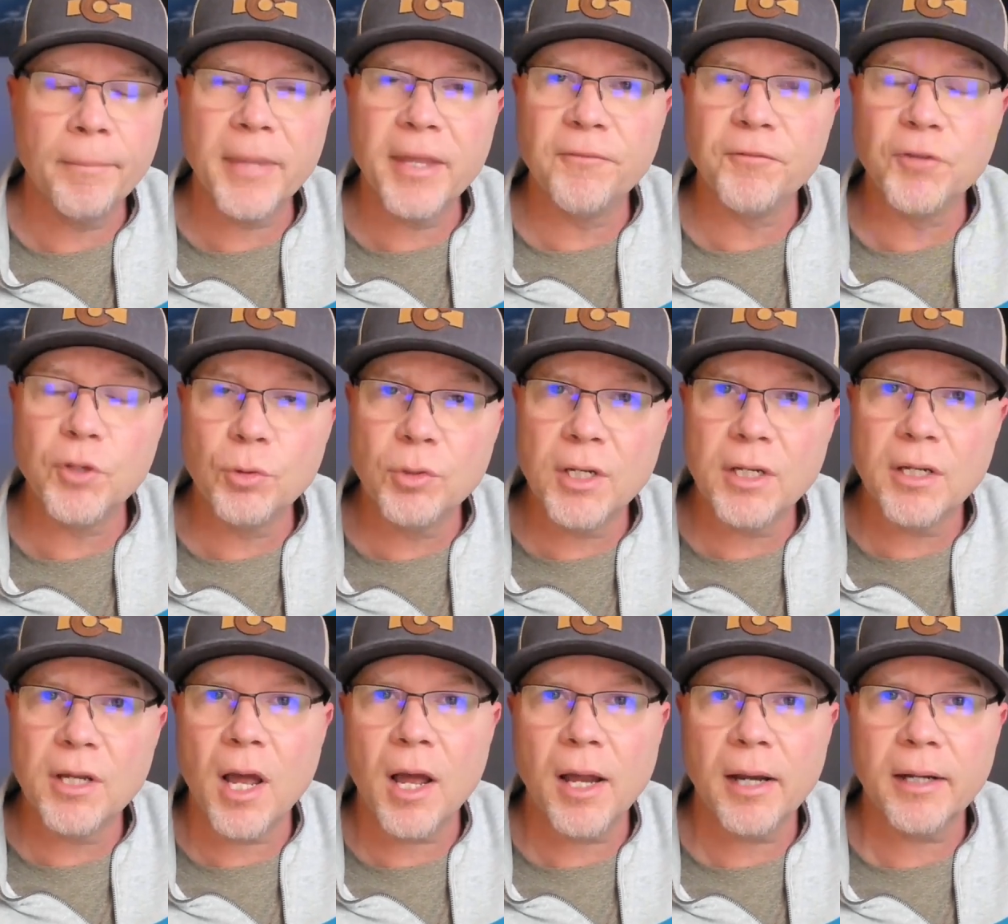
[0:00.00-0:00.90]
If you
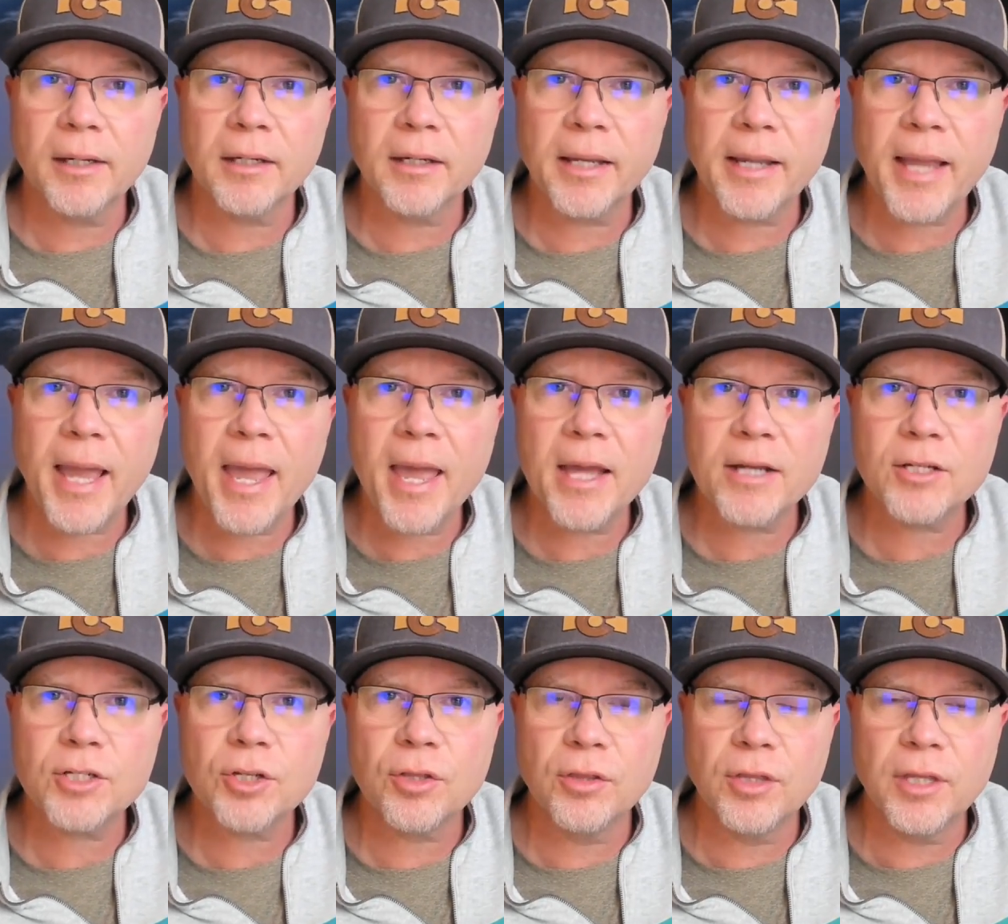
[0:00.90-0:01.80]
did not
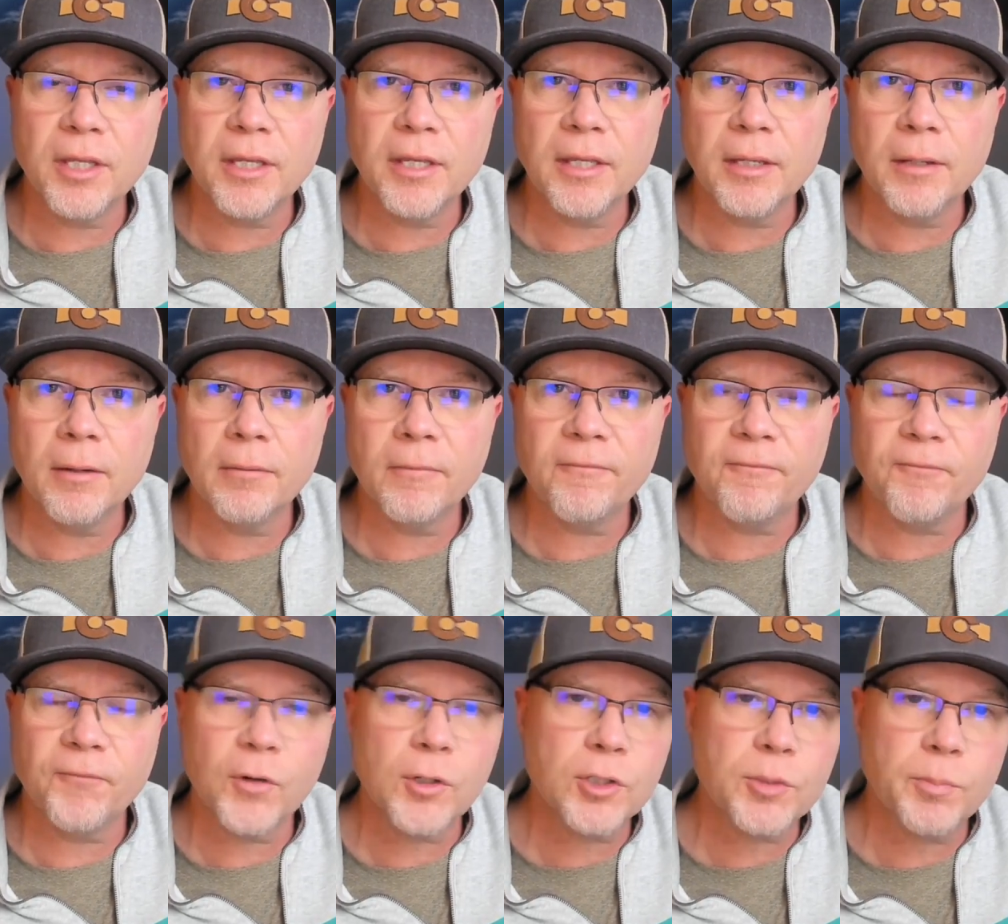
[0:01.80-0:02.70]
catch the
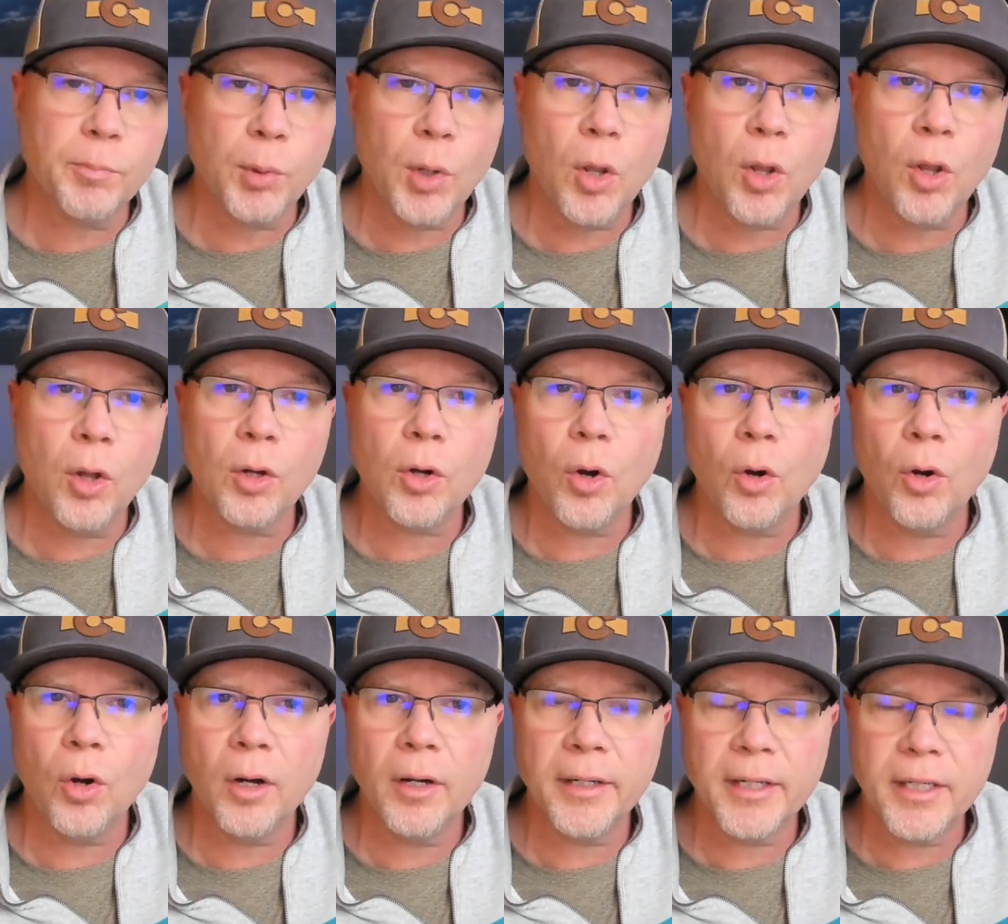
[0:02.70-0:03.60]
first blog
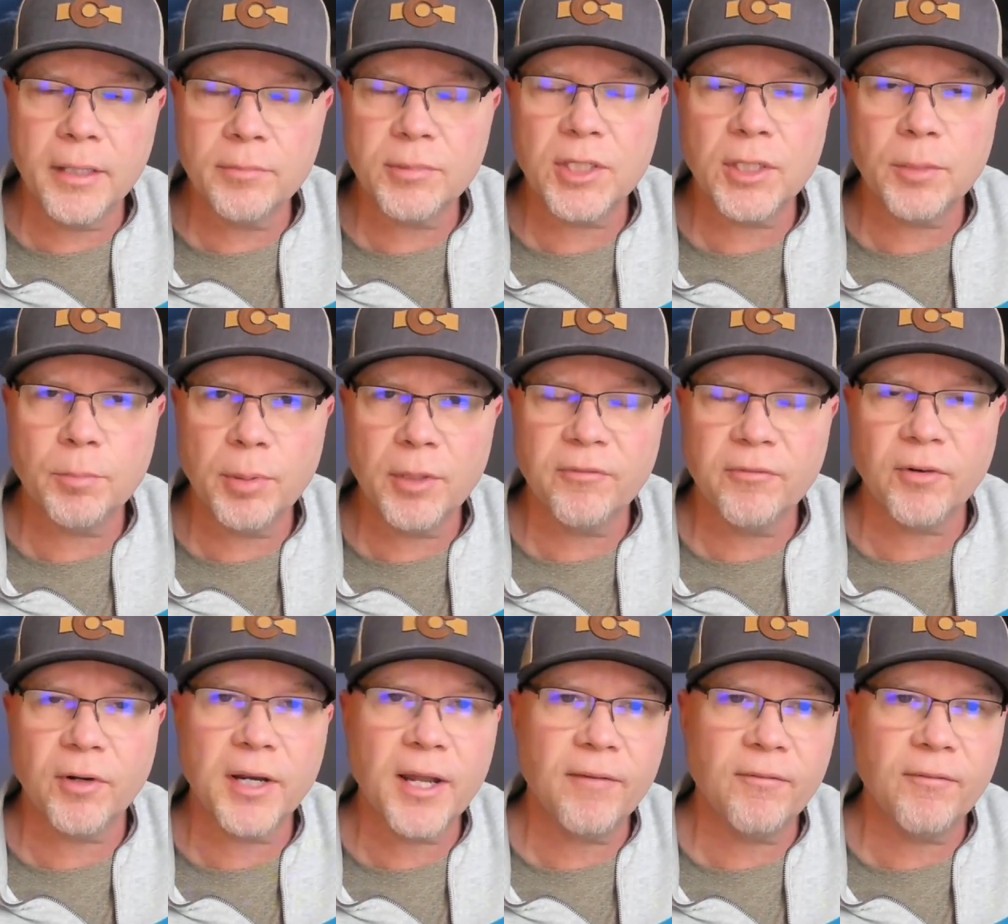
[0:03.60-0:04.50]
on MCP
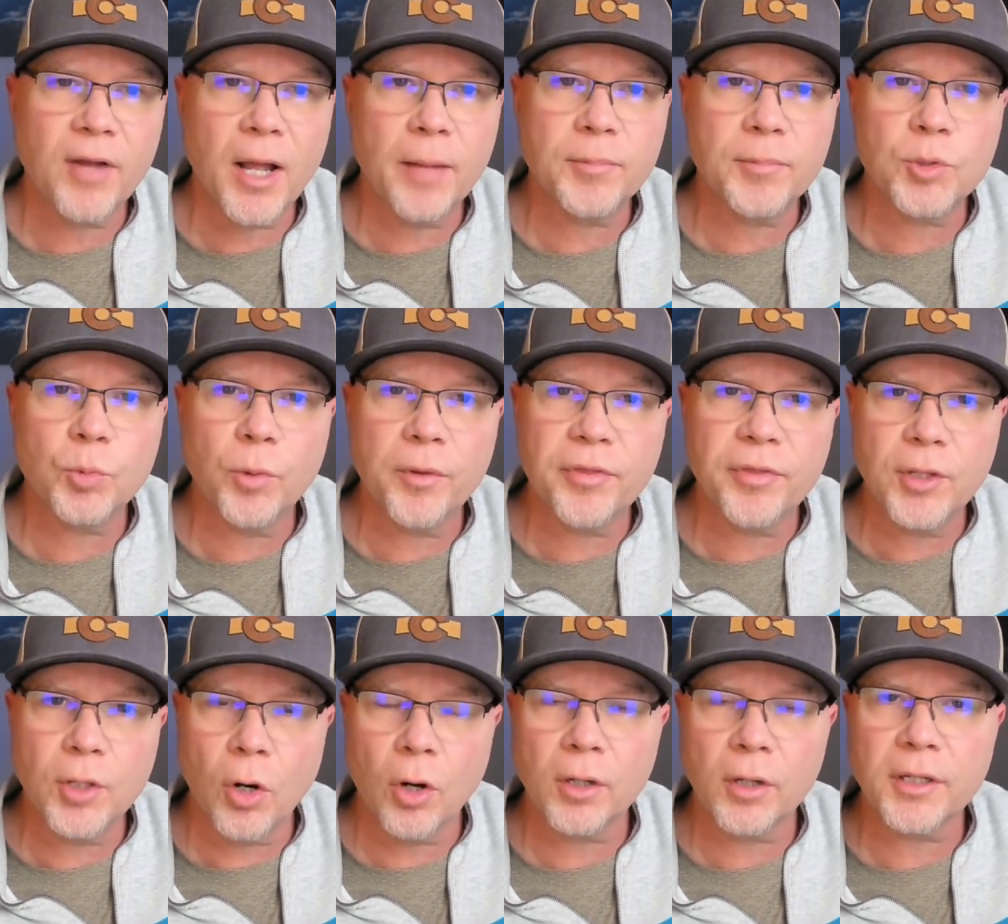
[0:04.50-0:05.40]
for DevOps with
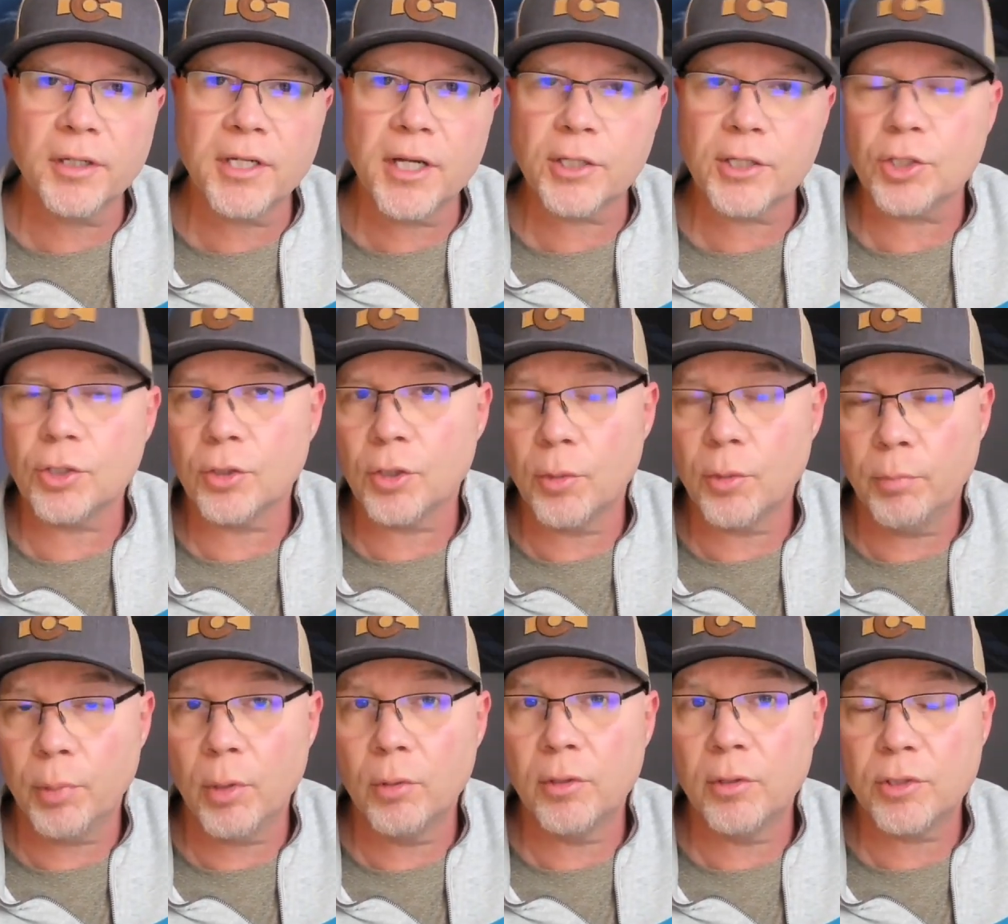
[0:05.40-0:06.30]
the architecture and
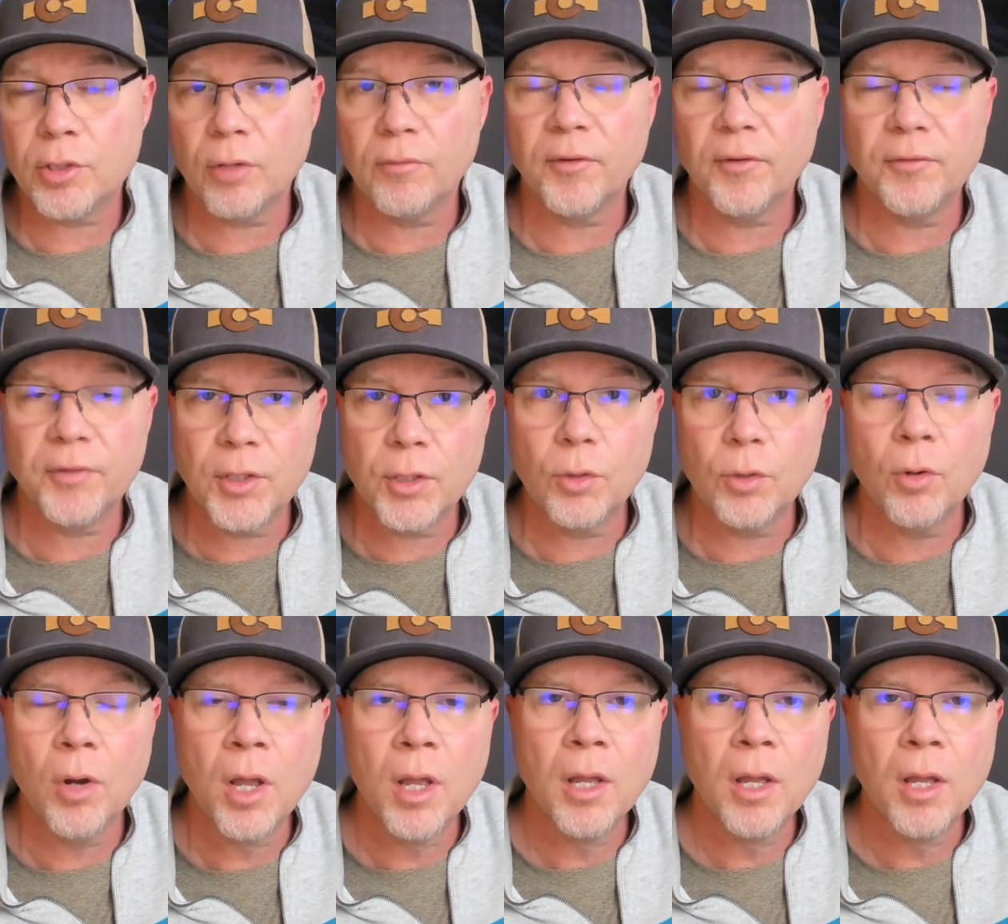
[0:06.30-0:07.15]
components overview,